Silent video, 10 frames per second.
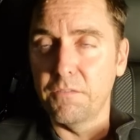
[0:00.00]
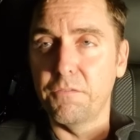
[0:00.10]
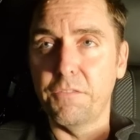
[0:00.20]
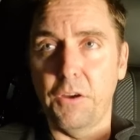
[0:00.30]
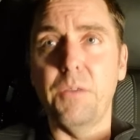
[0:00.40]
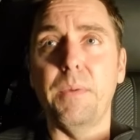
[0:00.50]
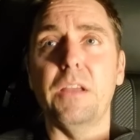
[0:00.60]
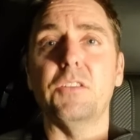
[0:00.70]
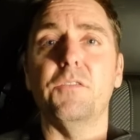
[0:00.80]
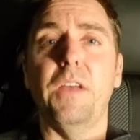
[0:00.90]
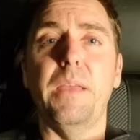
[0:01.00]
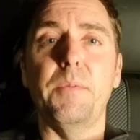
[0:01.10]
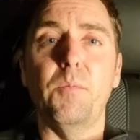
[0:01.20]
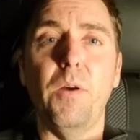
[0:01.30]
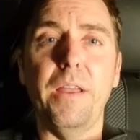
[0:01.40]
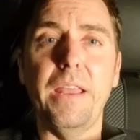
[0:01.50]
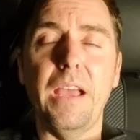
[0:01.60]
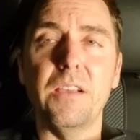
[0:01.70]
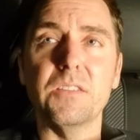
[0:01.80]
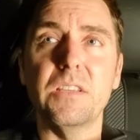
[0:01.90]
very much for Amy
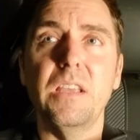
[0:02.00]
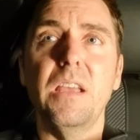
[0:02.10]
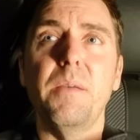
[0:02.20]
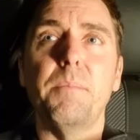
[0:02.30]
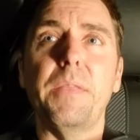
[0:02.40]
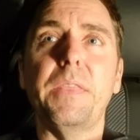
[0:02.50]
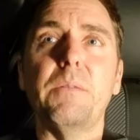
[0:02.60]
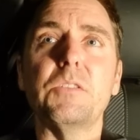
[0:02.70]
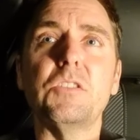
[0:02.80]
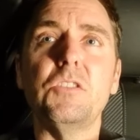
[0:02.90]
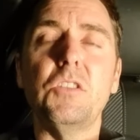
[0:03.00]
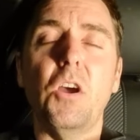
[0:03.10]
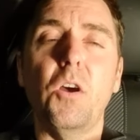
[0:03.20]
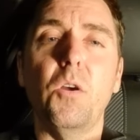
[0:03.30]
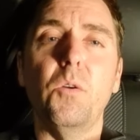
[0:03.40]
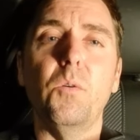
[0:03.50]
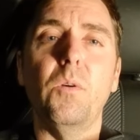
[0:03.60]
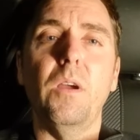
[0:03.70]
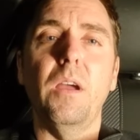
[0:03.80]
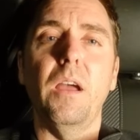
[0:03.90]
Winehouse, but there was
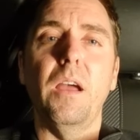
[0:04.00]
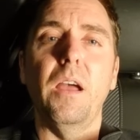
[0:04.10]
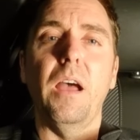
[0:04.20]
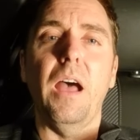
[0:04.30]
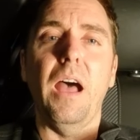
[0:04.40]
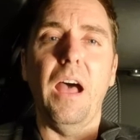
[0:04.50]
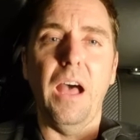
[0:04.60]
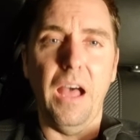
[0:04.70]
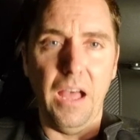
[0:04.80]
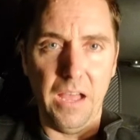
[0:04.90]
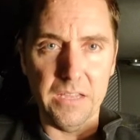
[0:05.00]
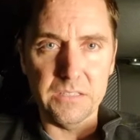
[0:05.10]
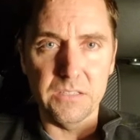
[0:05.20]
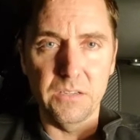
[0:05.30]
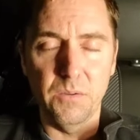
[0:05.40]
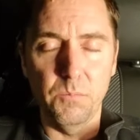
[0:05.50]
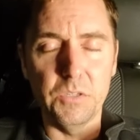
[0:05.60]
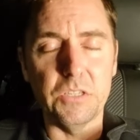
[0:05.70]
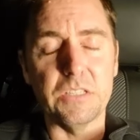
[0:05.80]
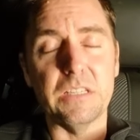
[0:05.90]
no heart,
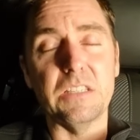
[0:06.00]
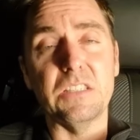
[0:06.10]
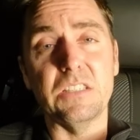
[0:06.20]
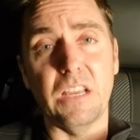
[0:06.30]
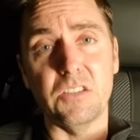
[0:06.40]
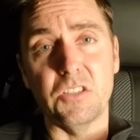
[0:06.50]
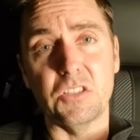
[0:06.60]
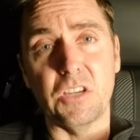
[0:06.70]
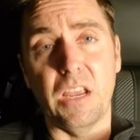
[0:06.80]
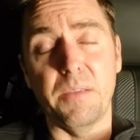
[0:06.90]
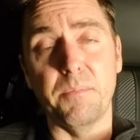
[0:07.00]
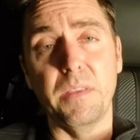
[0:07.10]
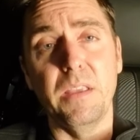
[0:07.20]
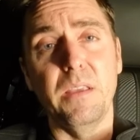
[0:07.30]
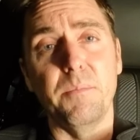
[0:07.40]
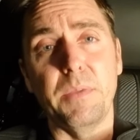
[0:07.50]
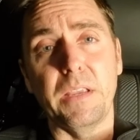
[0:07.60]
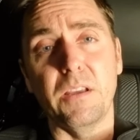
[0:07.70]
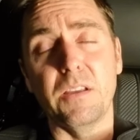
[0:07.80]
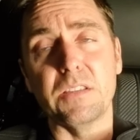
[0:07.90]
which is such a shame.
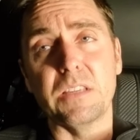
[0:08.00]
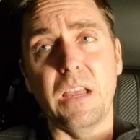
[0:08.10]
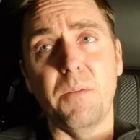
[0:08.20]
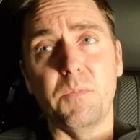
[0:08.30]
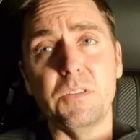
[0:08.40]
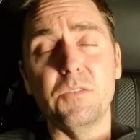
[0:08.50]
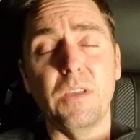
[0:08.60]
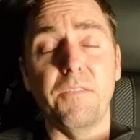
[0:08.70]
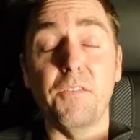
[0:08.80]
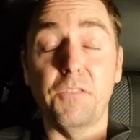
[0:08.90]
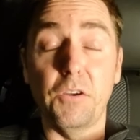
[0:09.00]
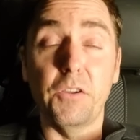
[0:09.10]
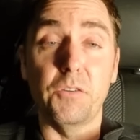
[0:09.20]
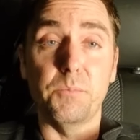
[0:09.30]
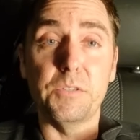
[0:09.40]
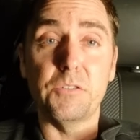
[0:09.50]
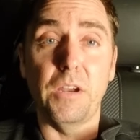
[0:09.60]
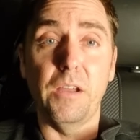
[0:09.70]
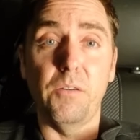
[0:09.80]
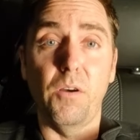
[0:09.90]
Because we do have a very good
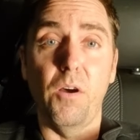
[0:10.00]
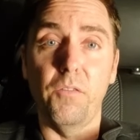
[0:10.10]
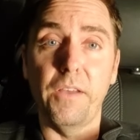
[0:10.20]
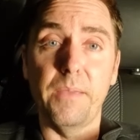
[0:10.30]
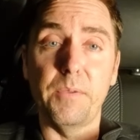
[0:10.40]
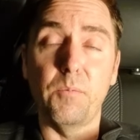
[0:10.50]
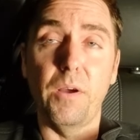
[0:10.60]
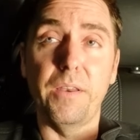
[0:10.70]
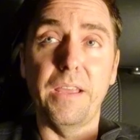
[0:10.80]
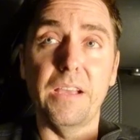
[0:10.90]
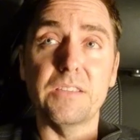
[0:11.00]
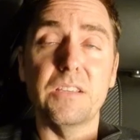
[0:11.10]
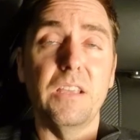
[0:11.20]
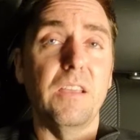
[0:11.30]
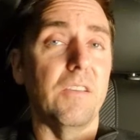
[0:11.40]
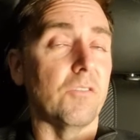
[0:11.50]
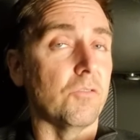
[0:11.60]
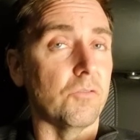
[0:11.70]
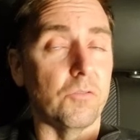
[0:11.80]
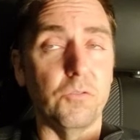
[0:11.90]
portrayal of Amy Winehouse.
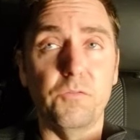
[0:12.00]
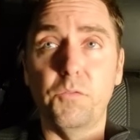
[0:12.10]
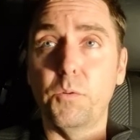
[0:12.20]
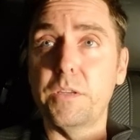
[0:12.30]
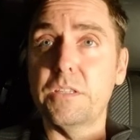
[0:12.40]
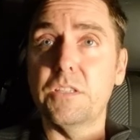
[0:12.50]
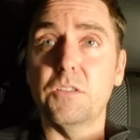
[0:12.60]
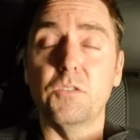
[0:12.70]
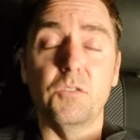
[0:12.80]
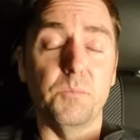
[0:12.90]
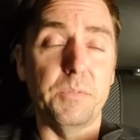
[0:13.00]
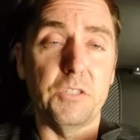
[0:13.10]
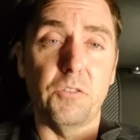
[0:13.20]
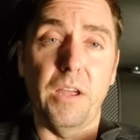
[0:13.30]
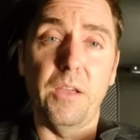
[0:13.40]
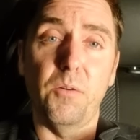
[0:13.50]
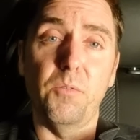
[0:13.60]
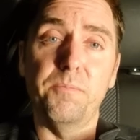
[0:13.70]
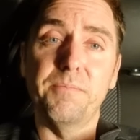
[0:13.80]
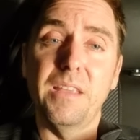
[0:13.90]
Good voice, good portrayal,